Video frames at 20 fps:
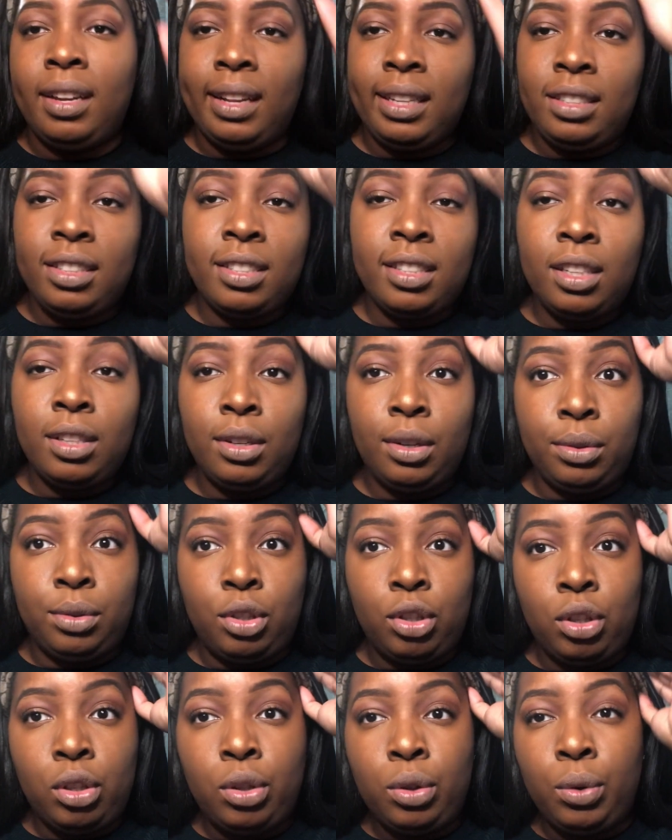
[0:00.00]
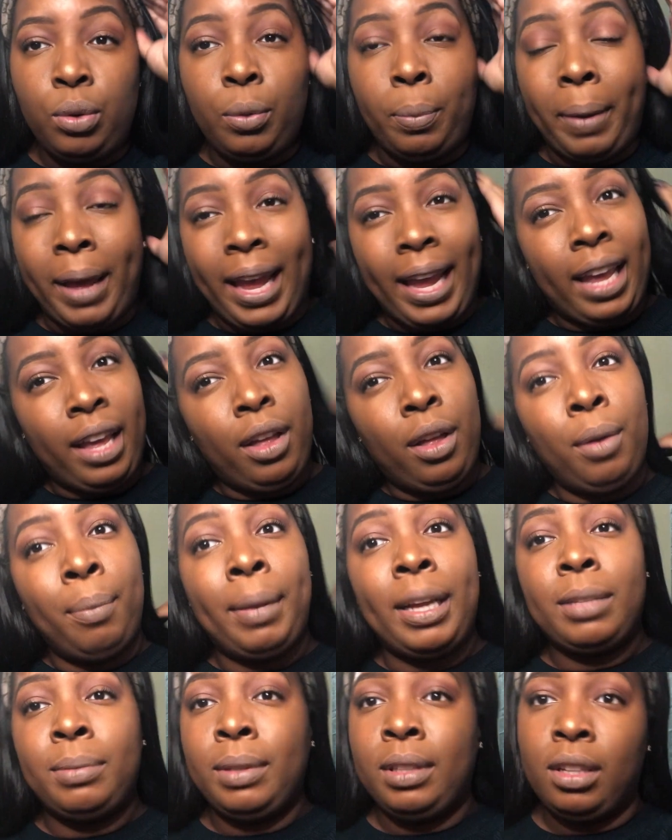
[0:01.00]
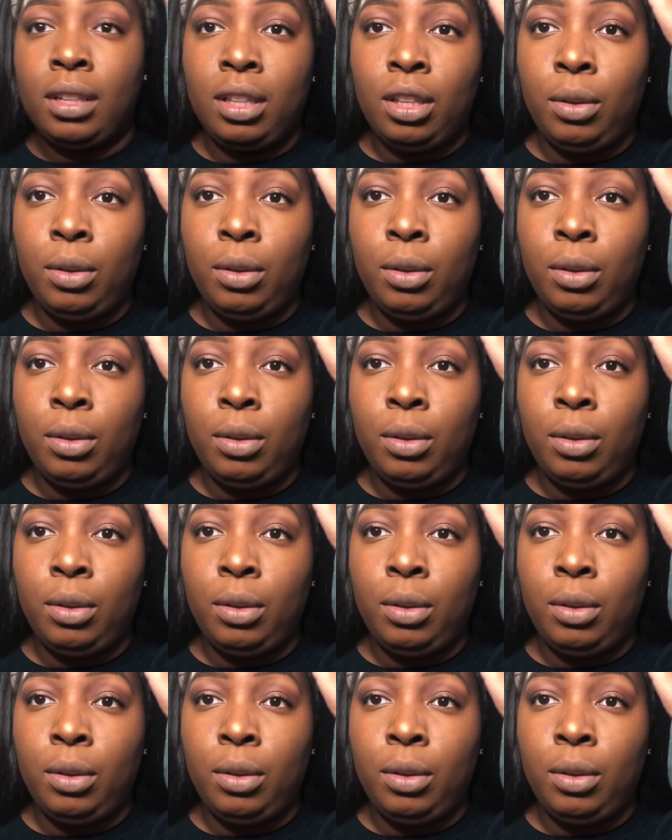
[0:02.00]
It's just a little too pale. It makes me look